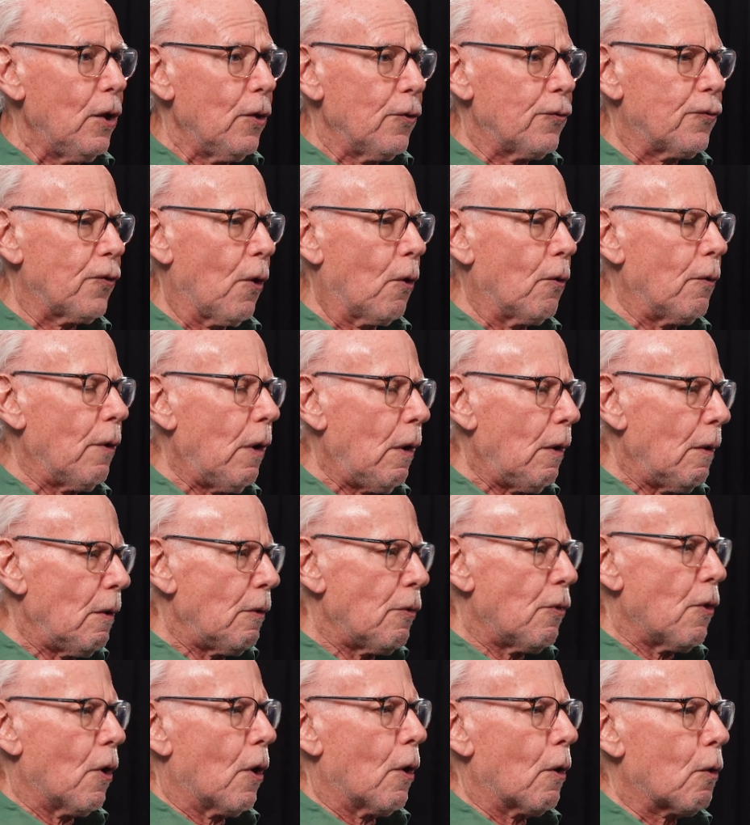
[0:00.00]
So
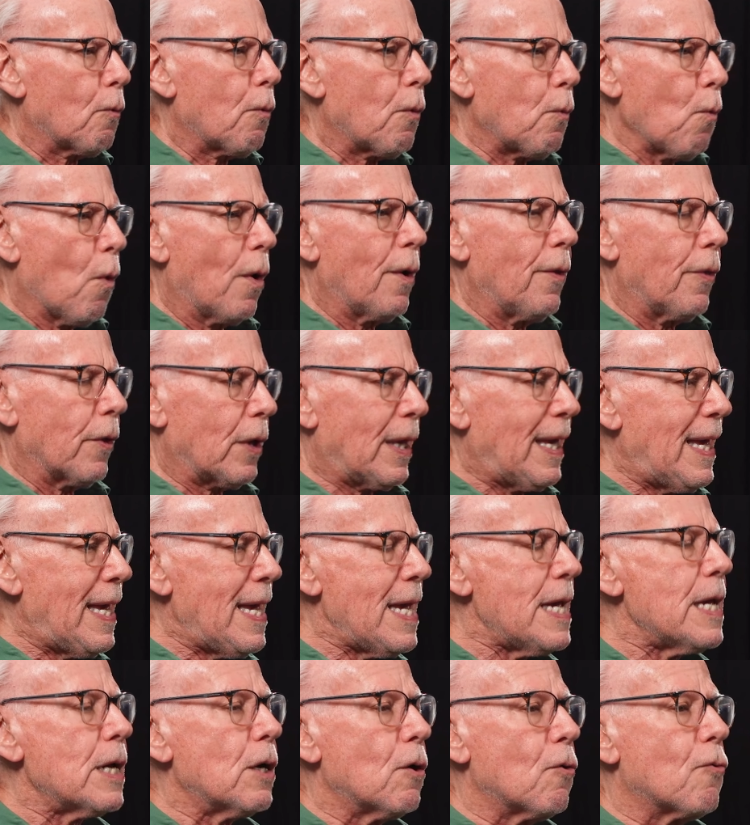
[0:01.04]
one of the
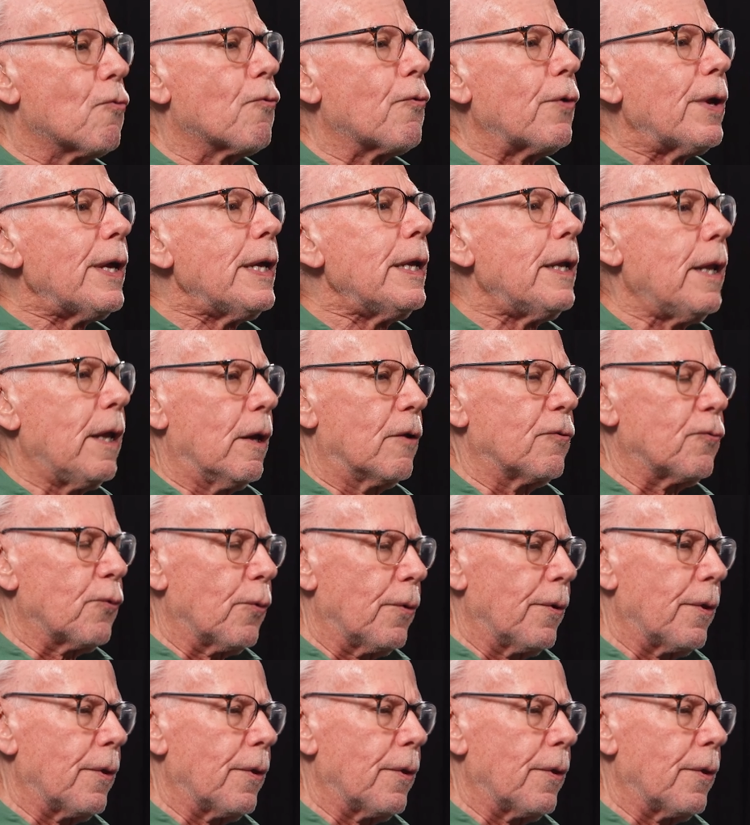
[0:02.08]
key ingredients,